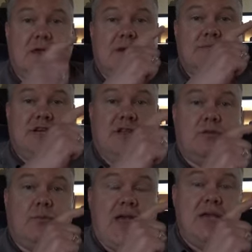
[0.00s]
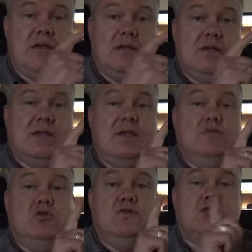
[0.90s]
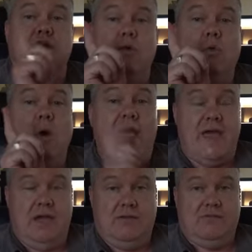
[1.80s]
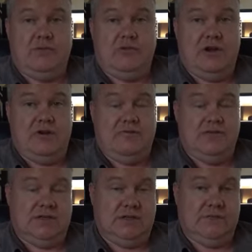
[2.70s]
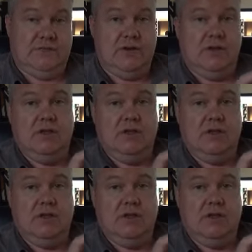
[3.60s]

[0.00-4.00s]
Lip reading: comes out the back and moves away from the rear of the cell phone.